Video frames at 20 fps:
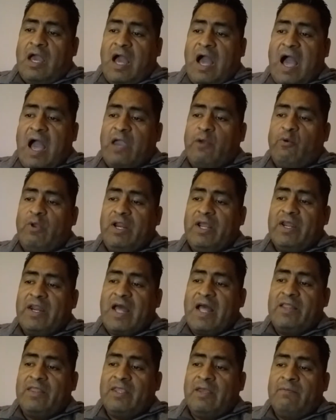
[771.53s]
I will
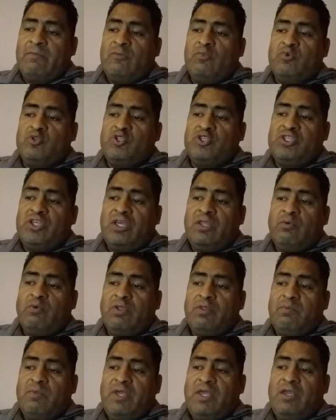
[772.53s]
grant them to sit
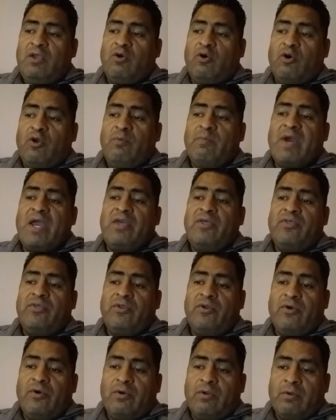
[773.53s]
with me on my
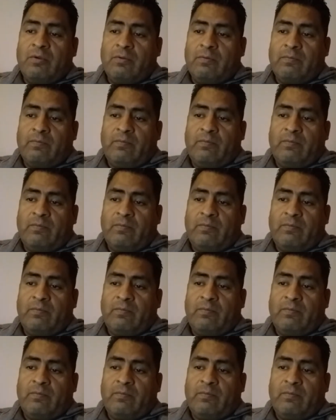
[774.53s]
throne.